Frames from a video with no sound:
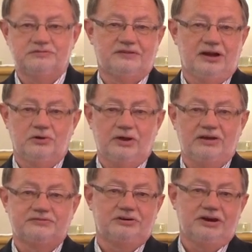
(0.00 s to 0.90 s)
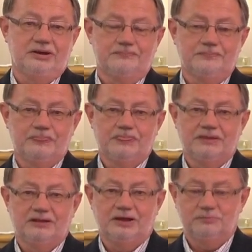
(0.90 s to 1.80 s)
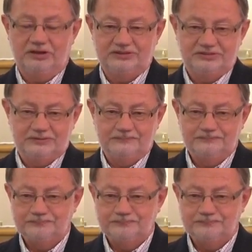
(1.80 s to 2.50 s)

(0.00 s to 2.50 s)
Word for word: to follow after Him. God bless.